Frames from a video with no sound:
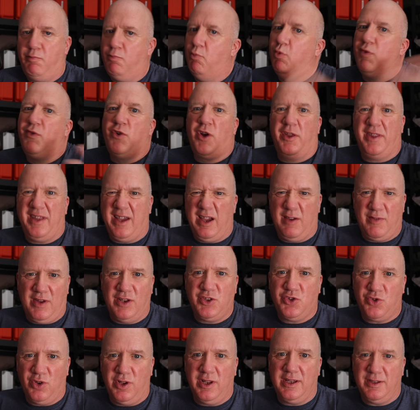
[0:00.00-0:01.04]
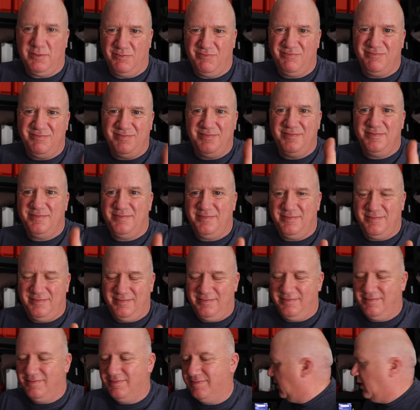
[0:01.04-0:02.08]
we've got there eventually.
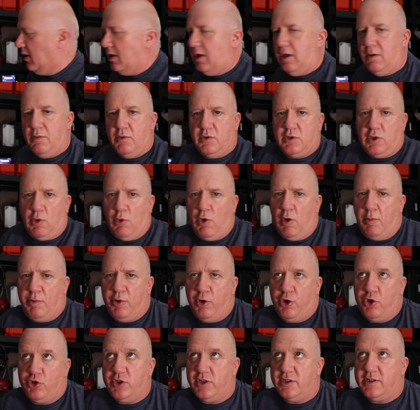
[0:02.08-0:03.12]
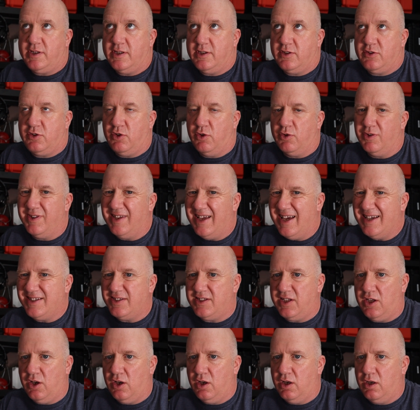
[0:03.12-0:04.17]
So I purchased the
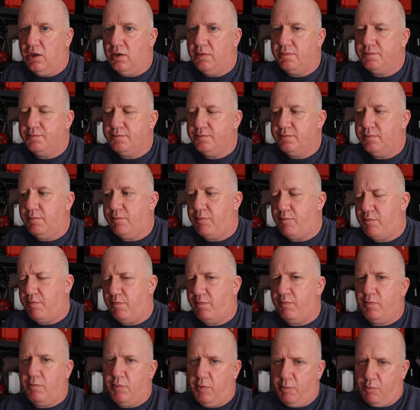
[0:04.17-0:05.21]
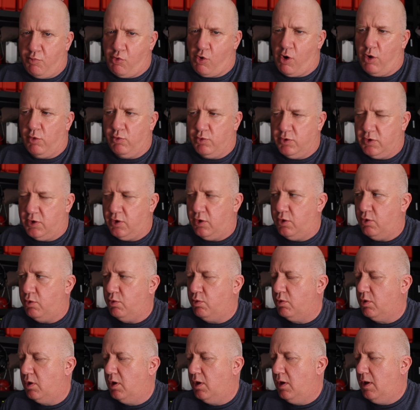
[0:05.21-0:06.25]
SunSDR Pro
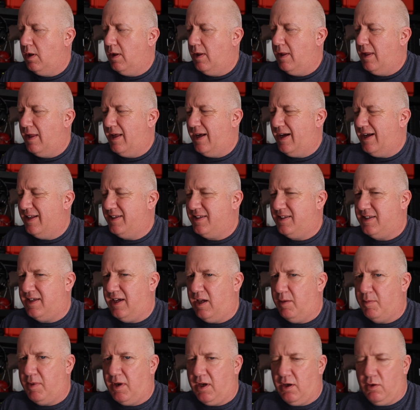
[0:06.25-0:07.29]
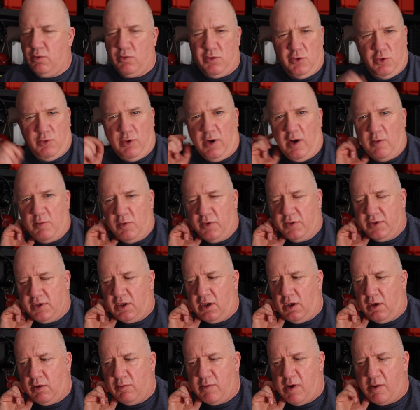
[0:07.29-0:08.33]
2, I'd say about 12 months
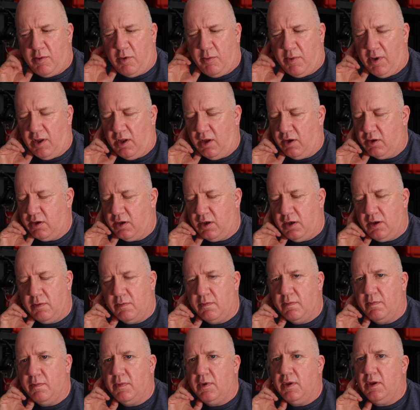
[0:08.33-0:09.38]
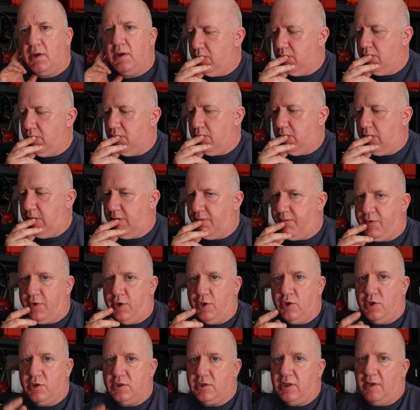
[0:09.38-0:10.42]
ago, maybe a bit longer. At
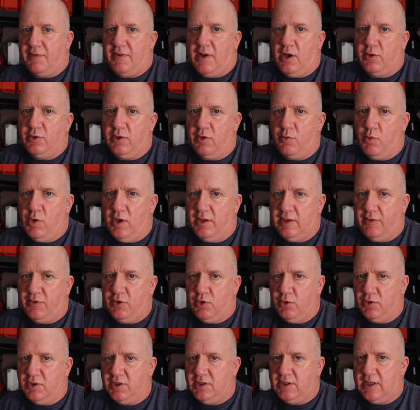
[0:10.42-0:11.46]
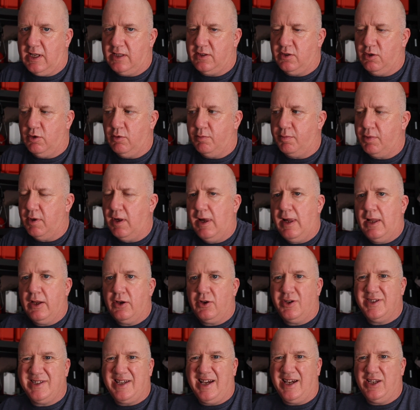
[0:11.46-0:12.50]
first I found it really difficult to set up
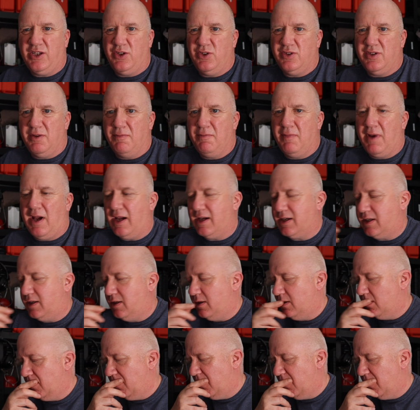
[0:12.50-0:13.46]
because I use a Mac.